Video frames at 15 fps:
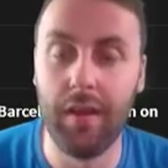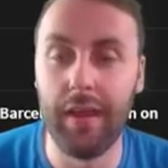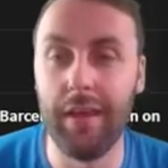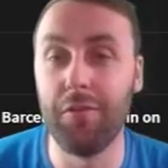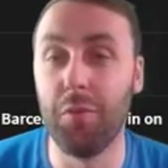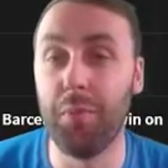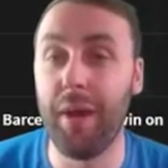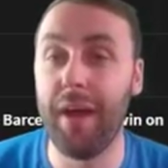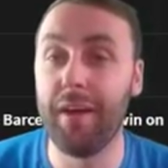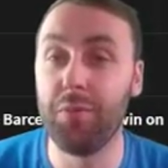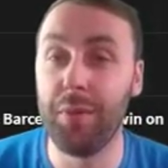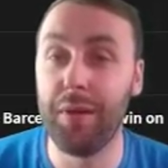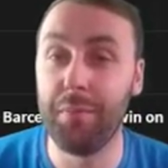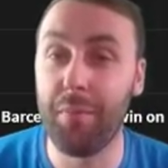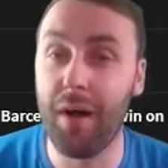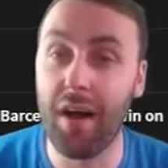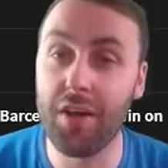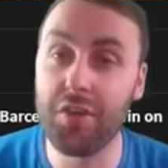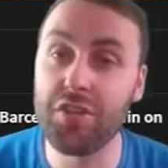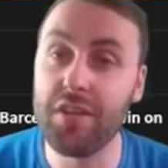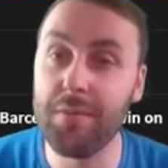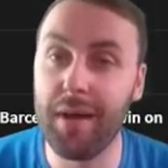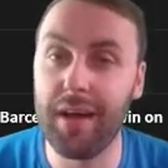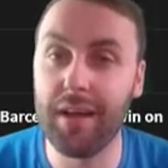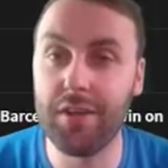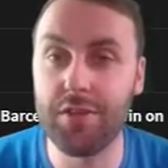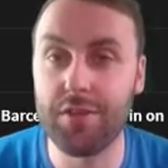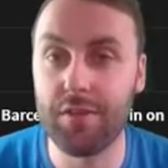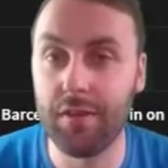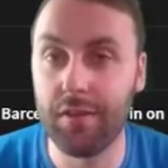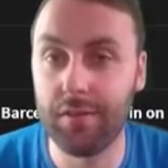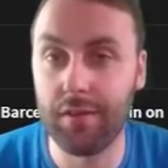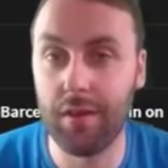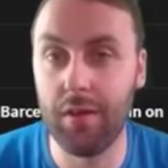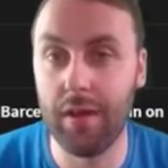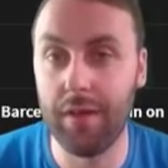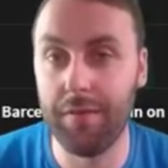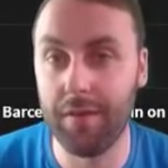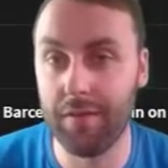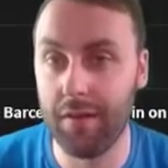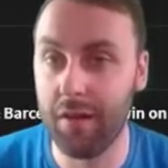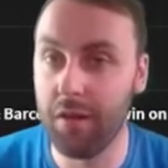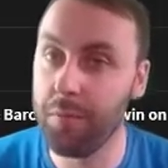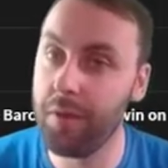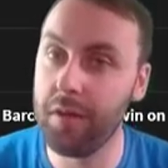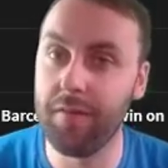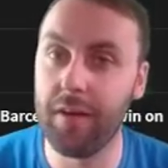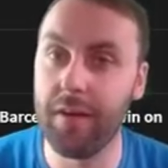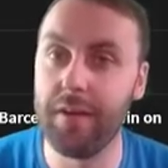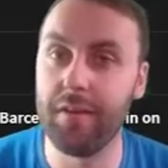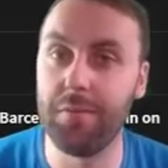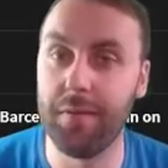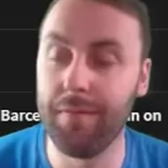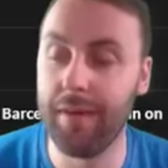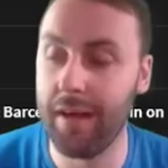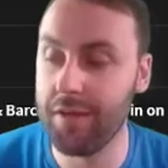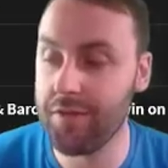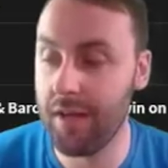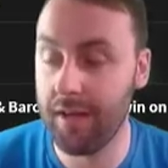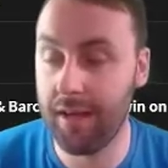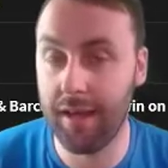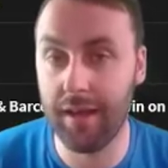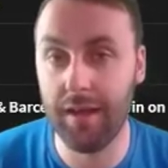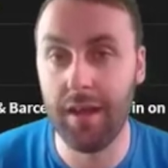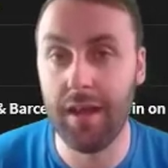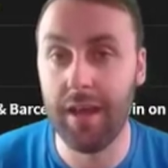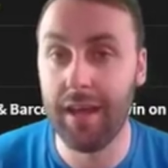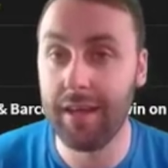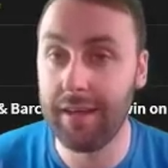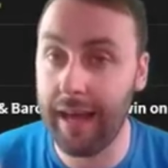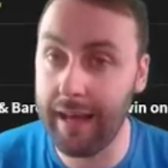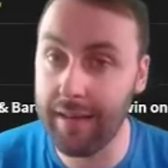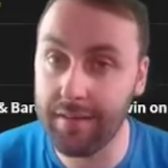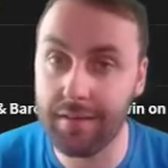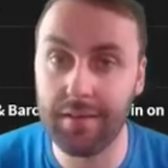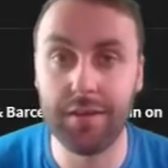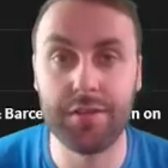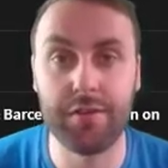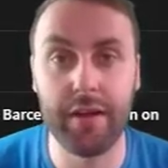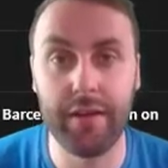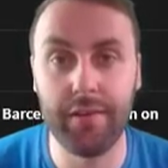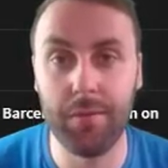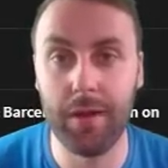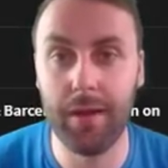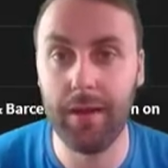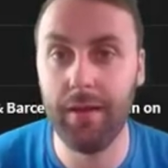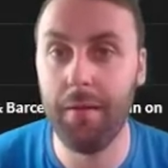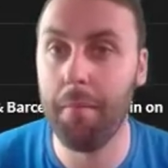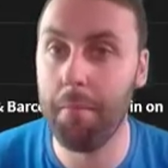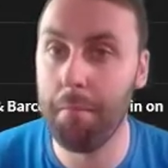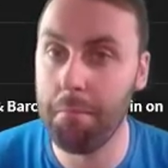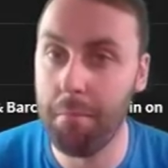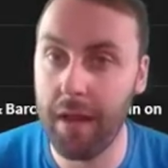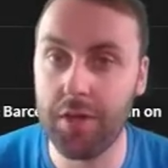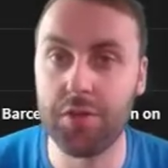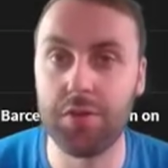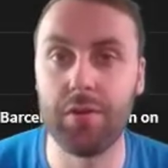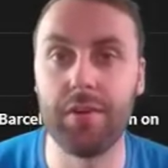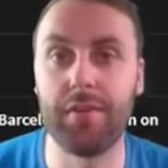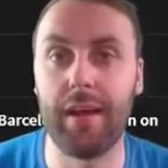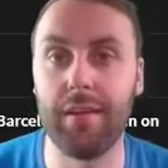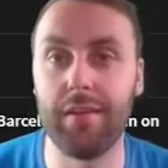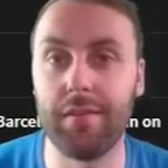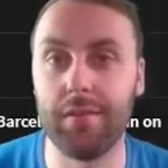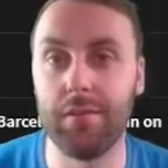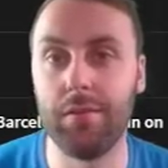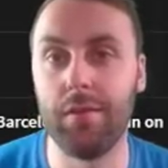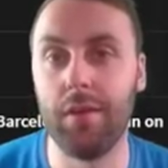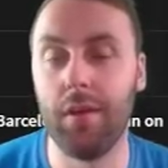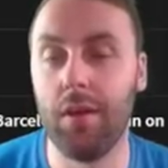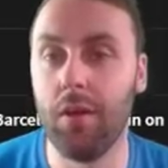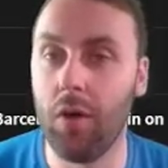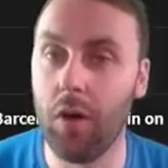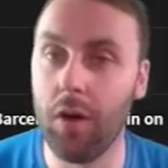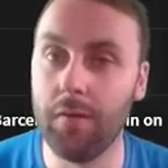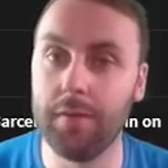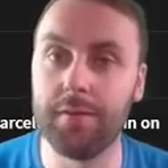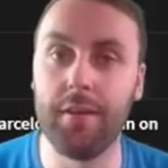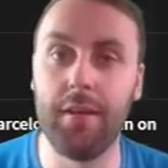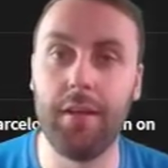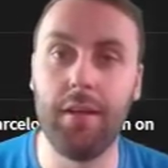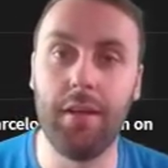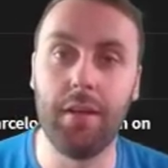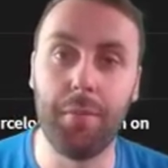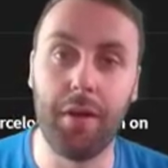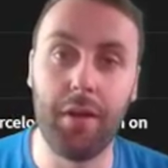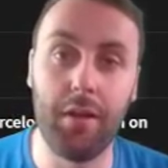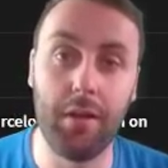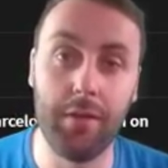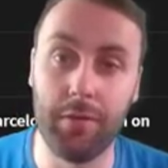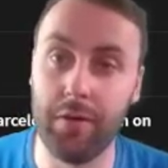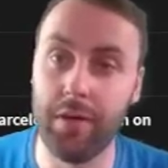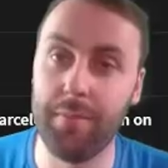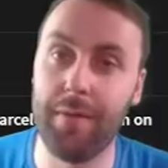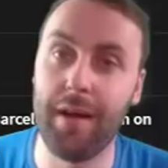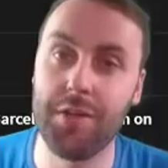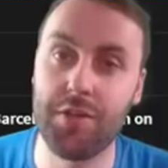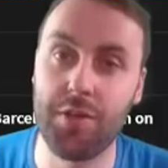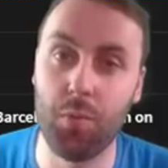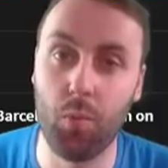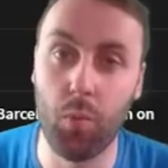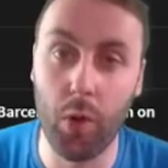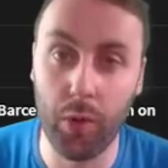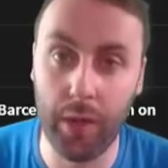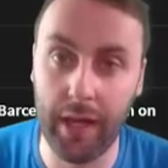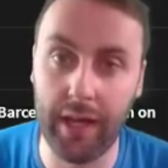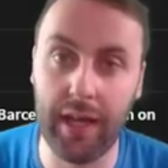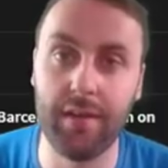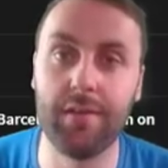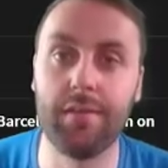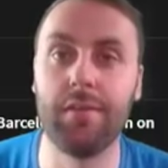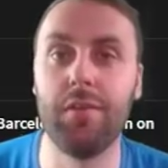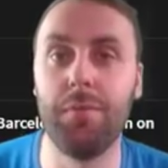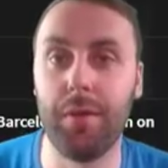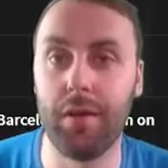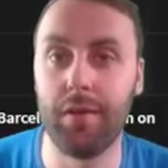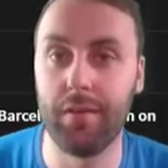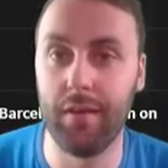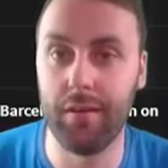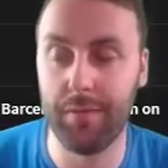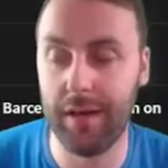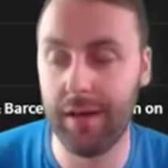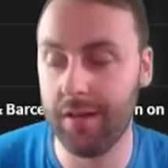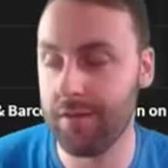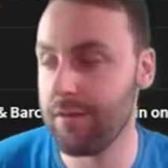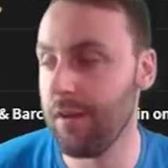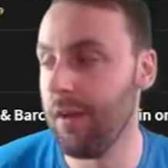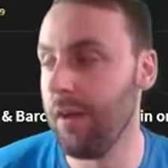If your bet has been partially matched, so if there's a little bit of your money that's been matched, again, cancel it straight away, make sure it's cancelled. Obviously, the money that you've already matched won't get cancelled because it is matched.